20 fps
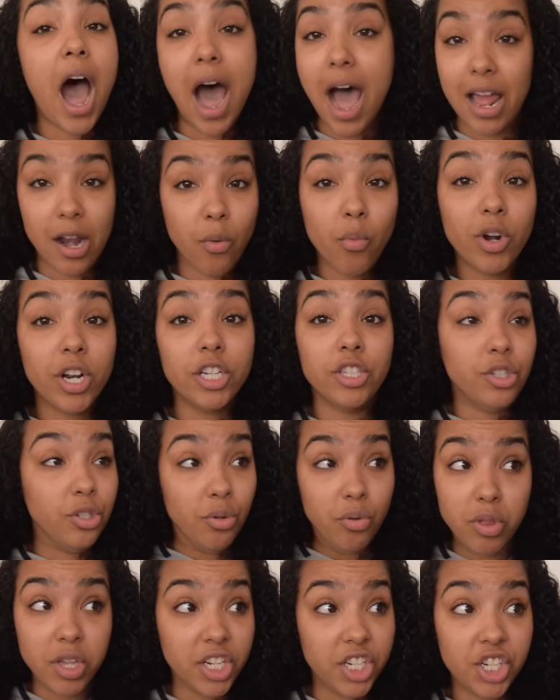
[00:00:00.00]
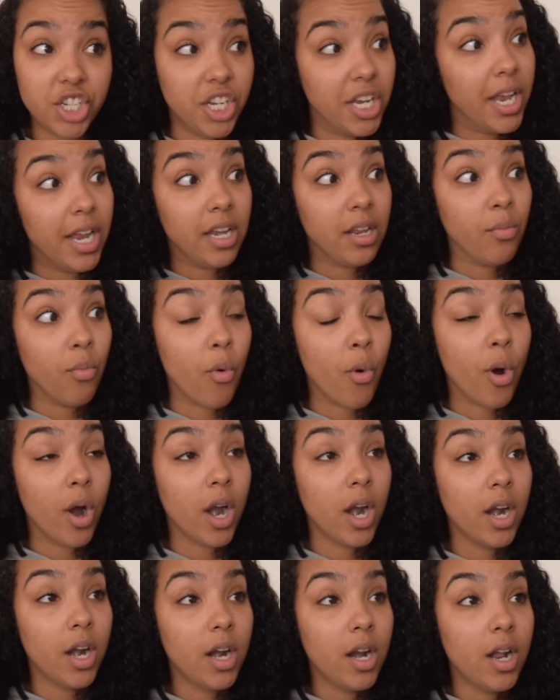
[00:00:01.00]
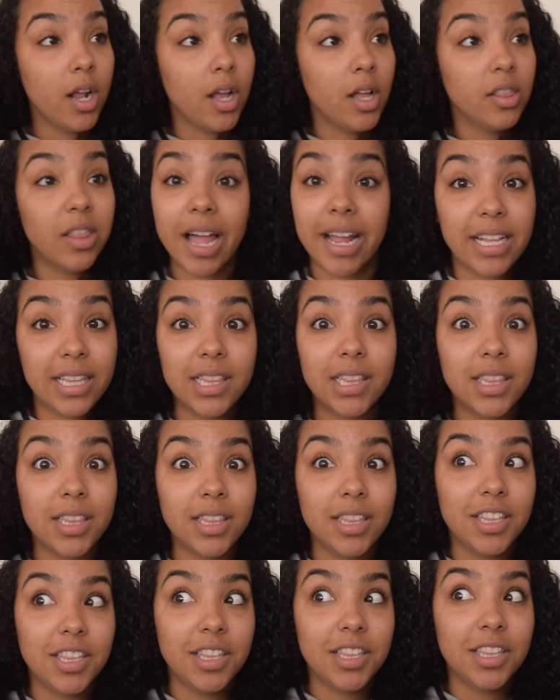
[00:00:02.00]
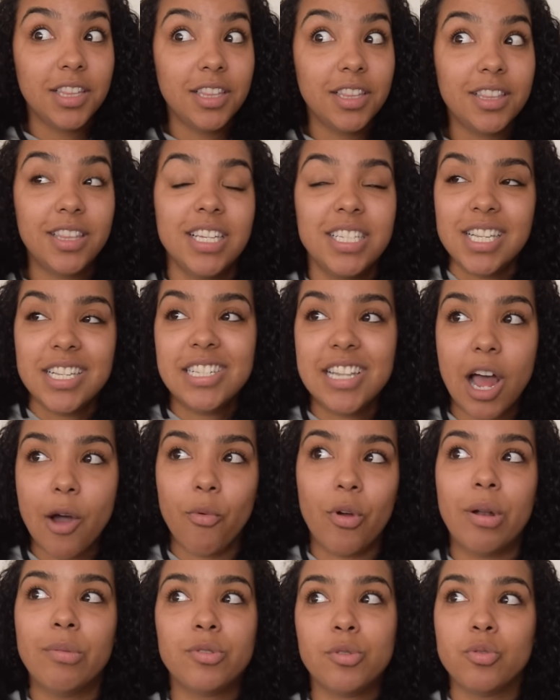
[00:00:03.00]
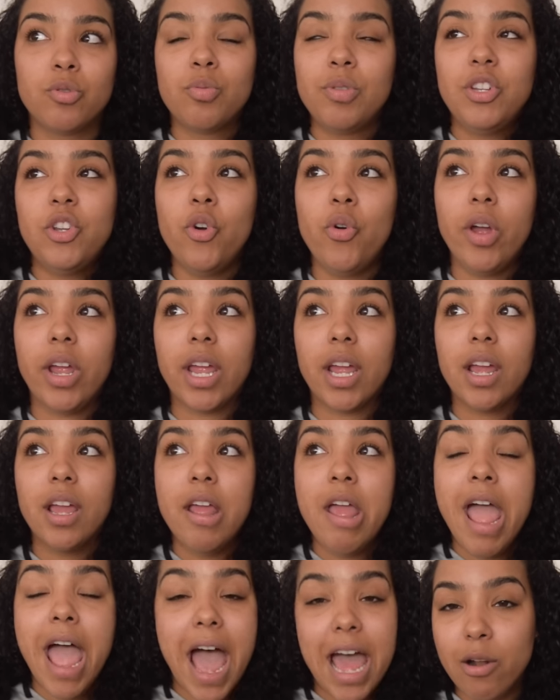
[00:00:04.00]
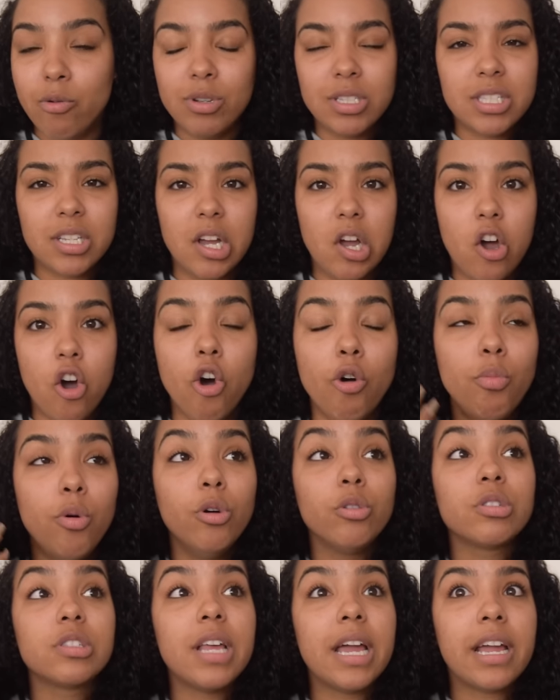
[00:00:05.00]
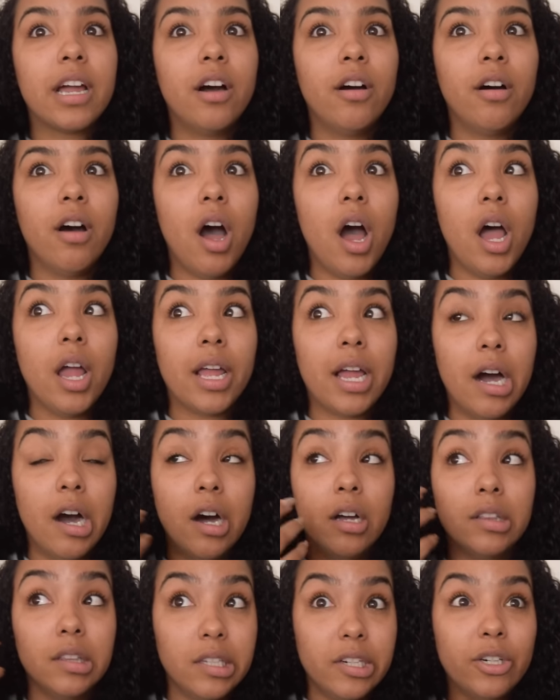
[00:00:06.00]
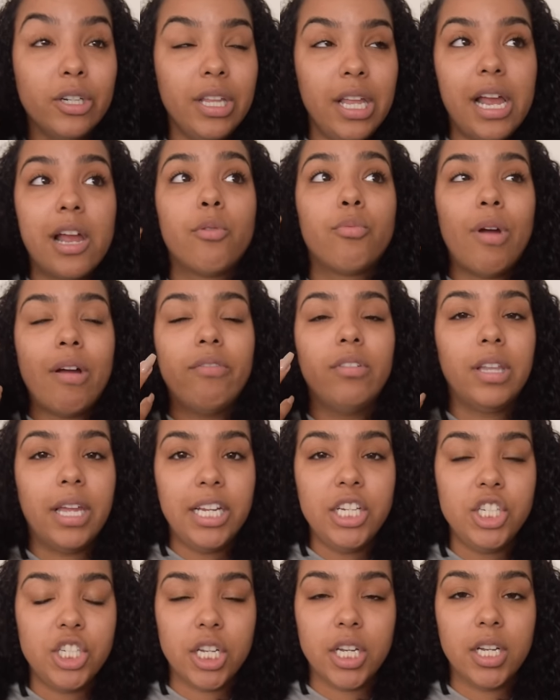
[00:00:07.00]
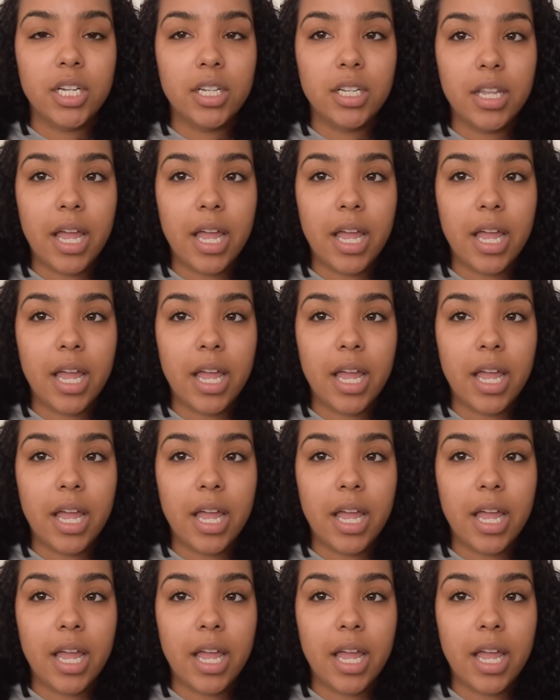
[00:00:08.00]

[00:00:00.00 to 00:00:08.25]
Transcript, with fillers: I don't want to do this shit anymore. Like this is not what I'm supposed to be doing. And it was almost like a, a, a literally like a revelation.